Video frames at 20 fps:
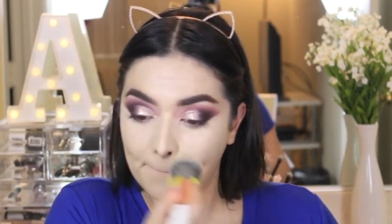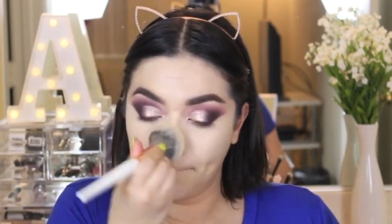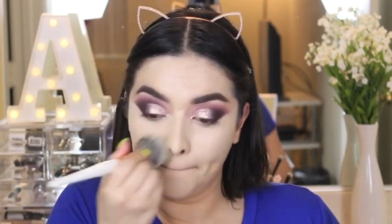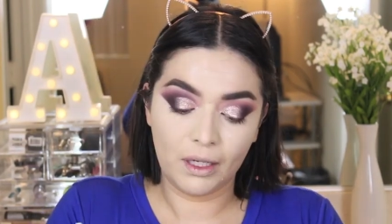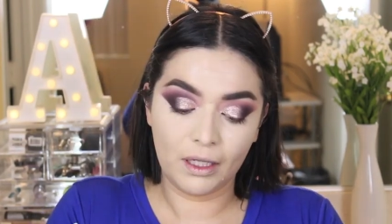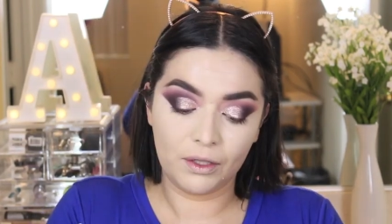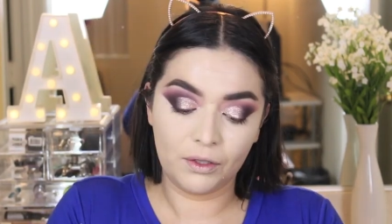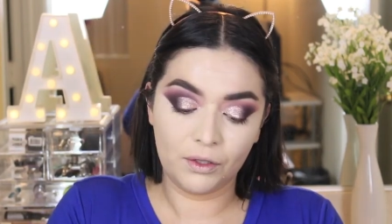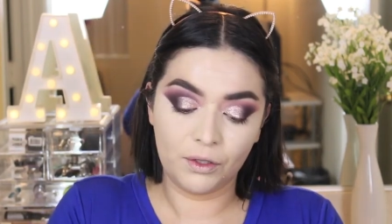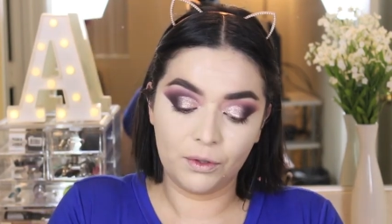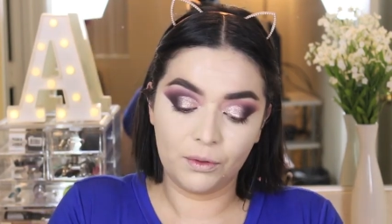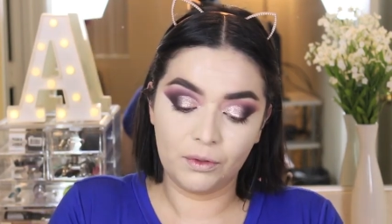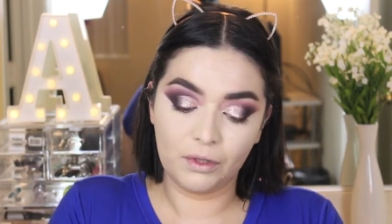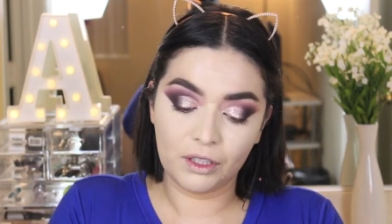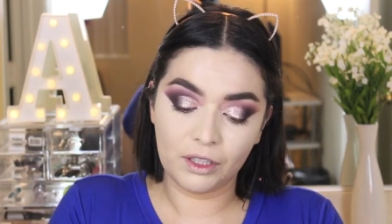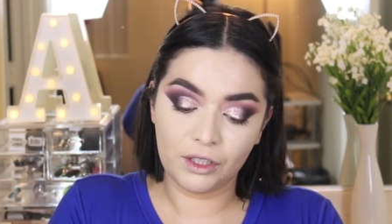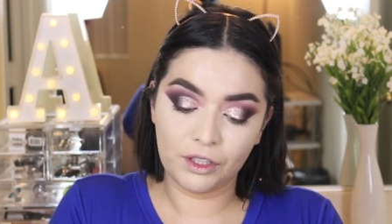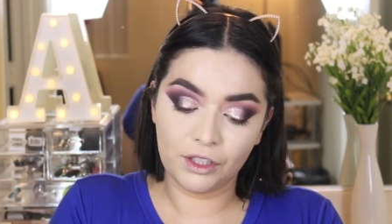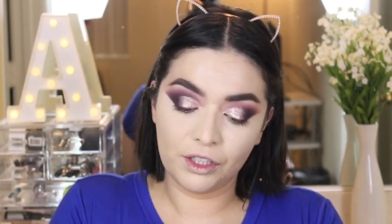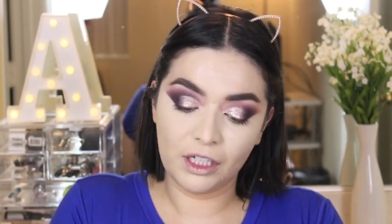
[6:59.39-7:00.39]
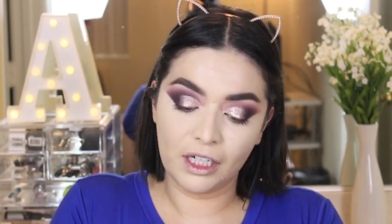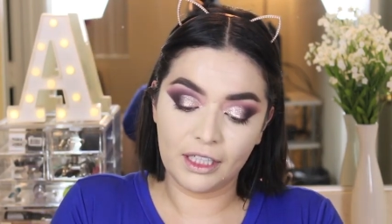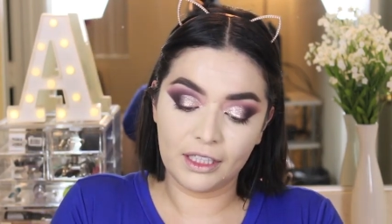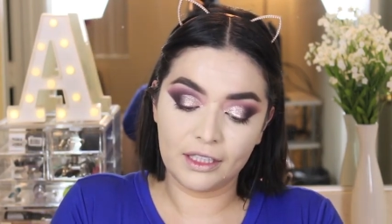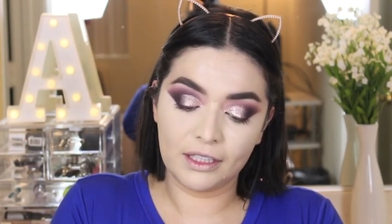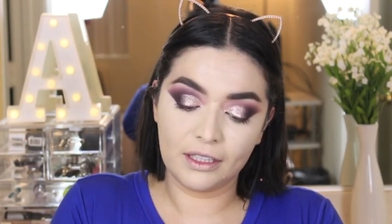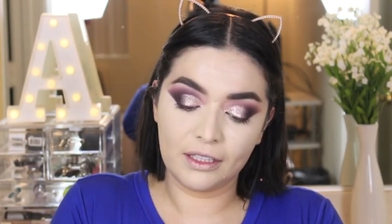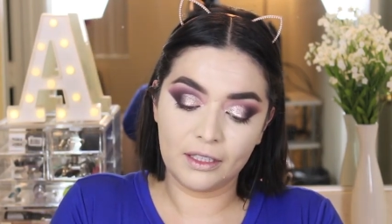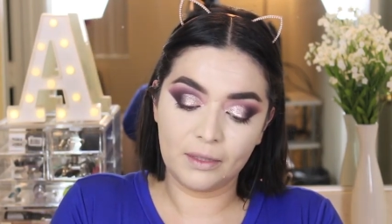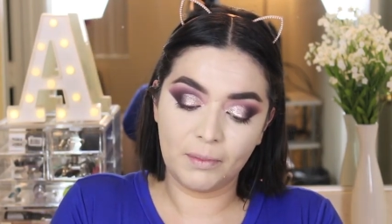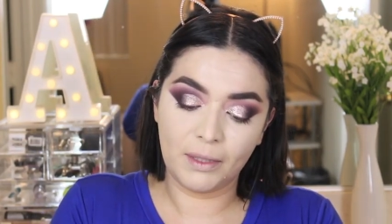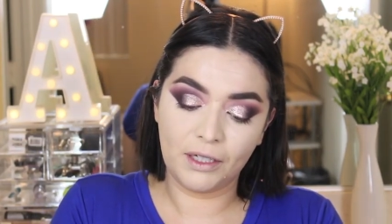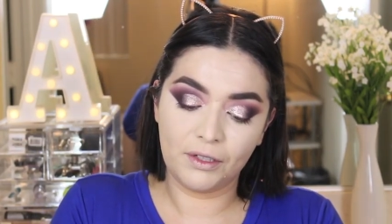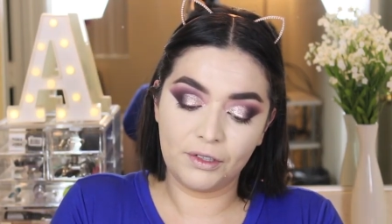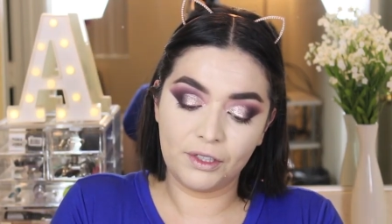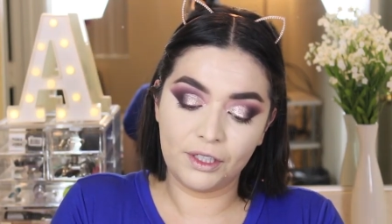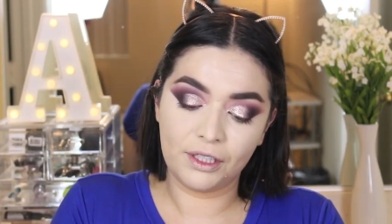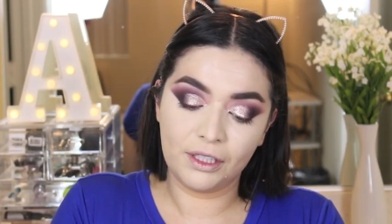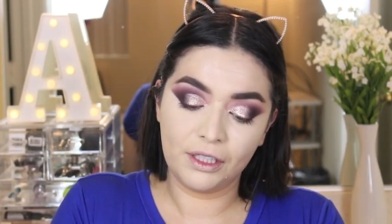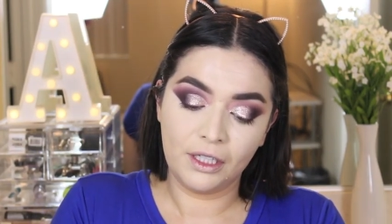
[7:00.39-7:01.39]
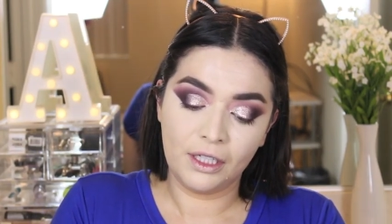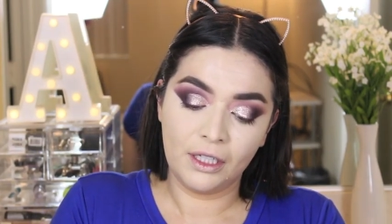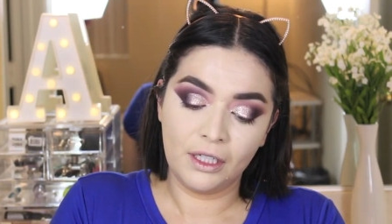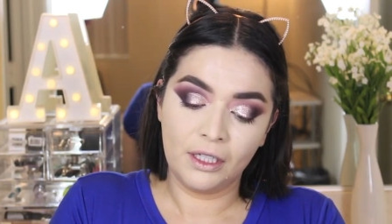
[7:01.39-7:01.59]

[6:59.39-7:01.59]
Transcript: My coworker likes this powder.